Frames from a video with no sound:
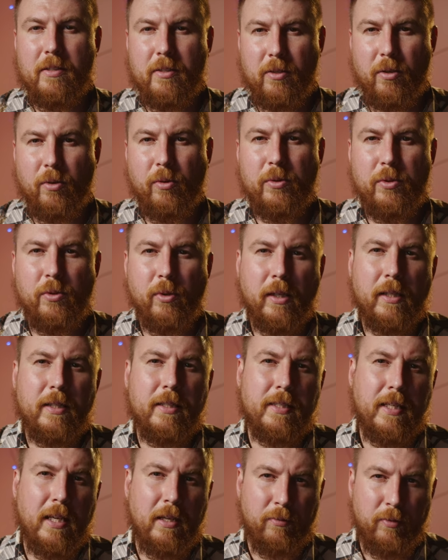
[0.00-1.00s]
so you
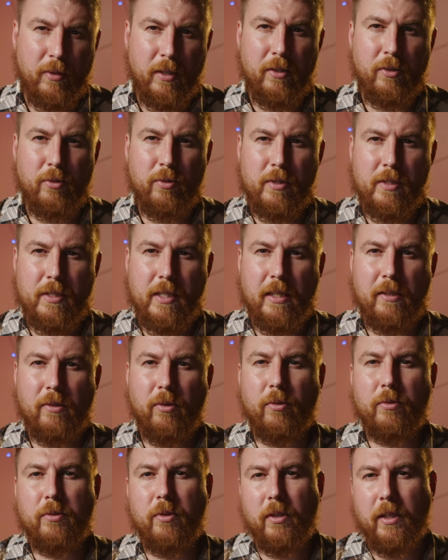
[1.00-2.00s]
can safely use them
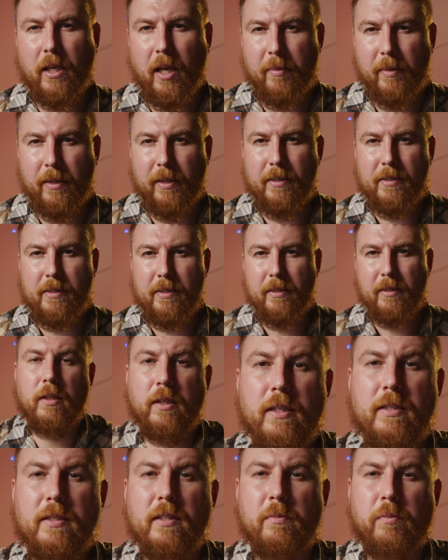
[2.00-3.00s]
on your cameras.
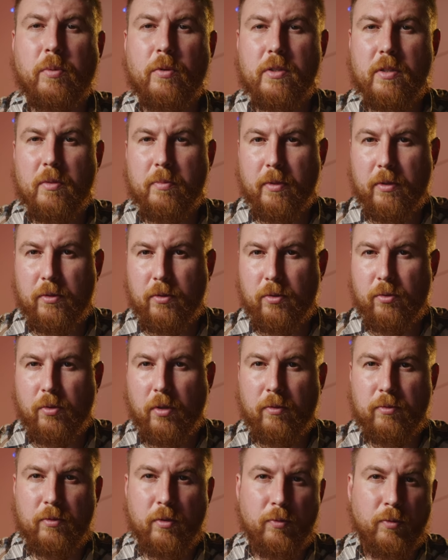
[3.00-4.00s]
Is it possible to do
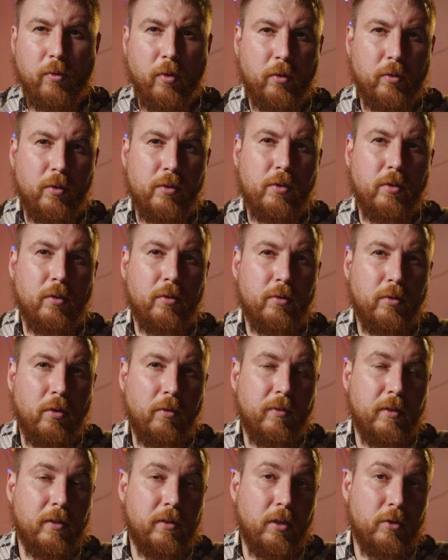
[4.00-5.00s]
autofocus on
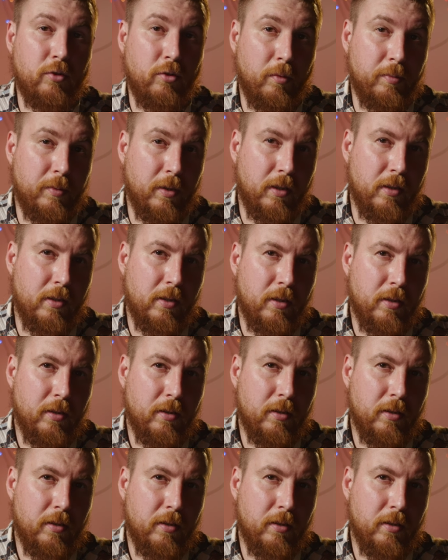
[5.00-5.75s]
your vintage optics?